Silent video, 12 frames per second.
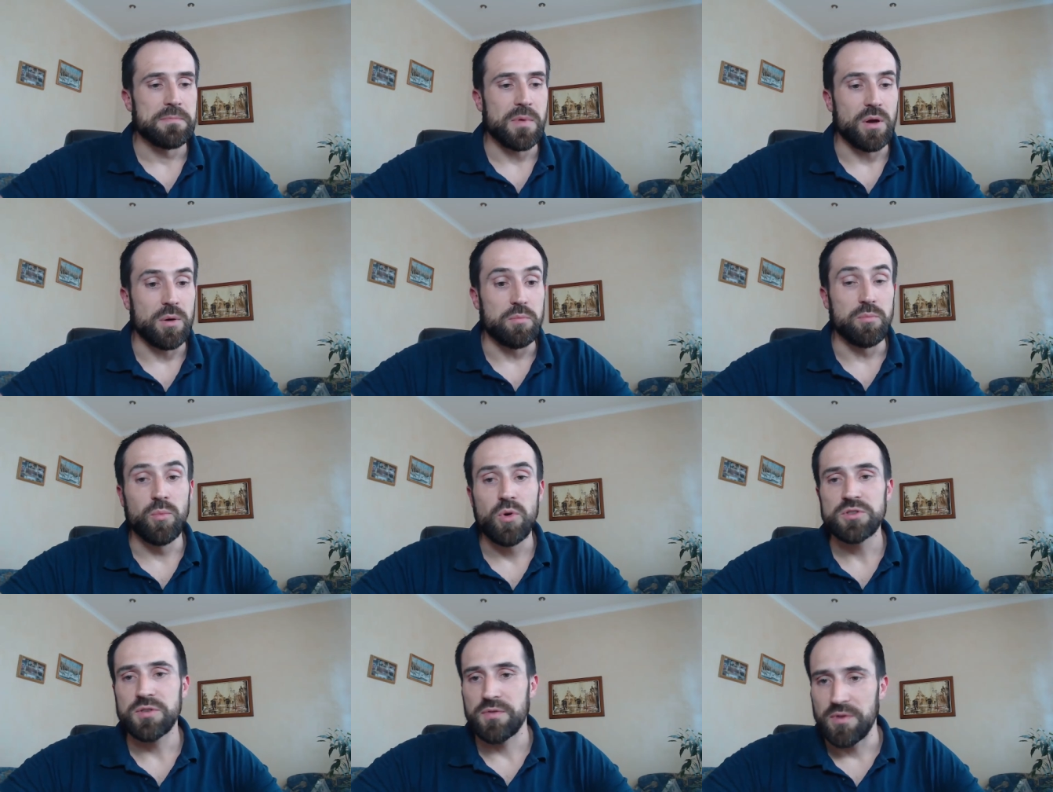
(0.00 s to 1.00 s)
Uh,
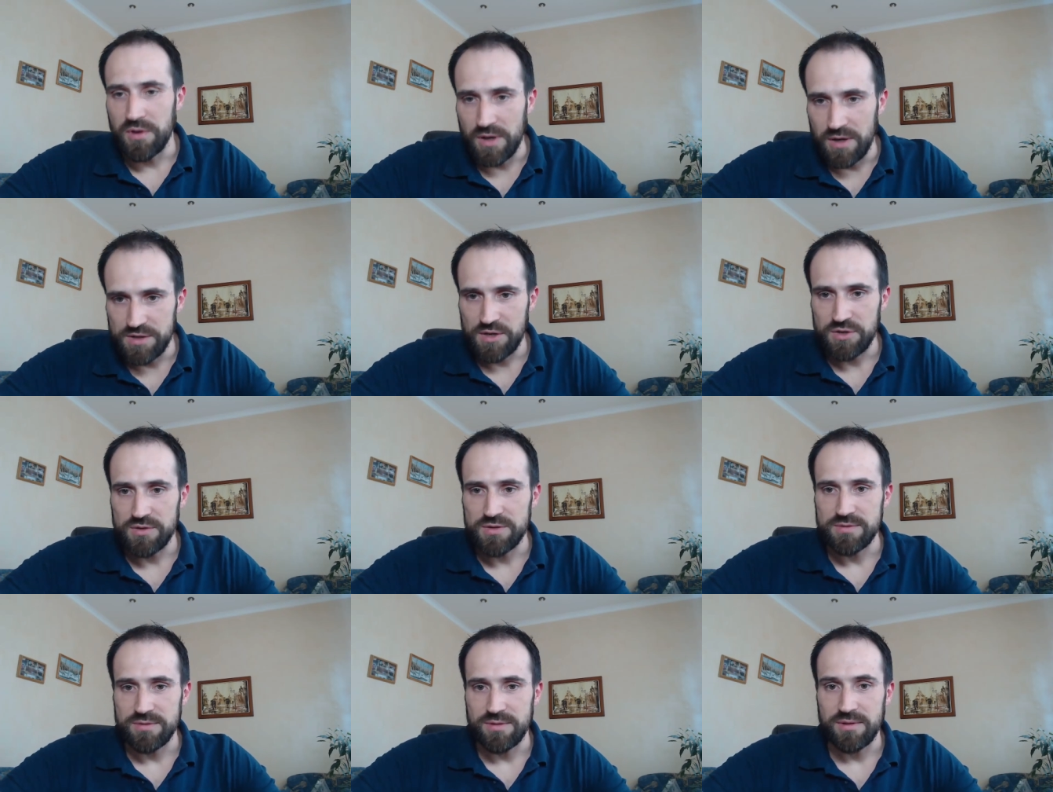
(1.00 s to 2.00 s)
most of
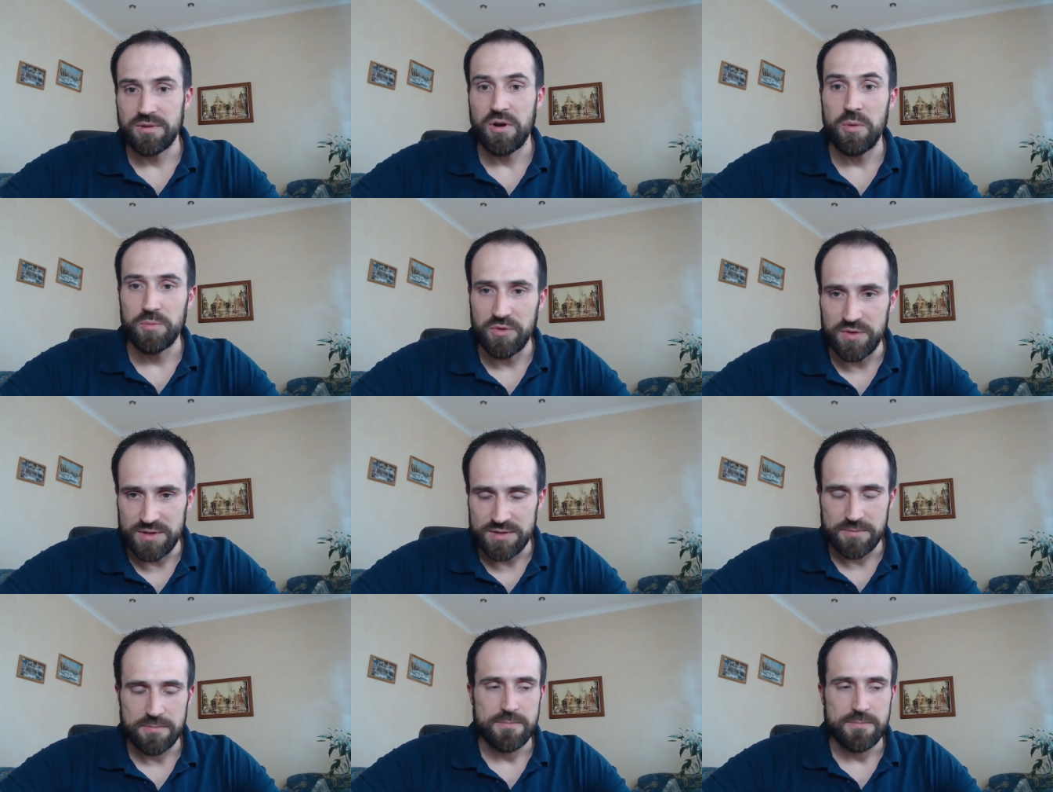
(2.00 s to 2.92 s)
organizations uh, come to this.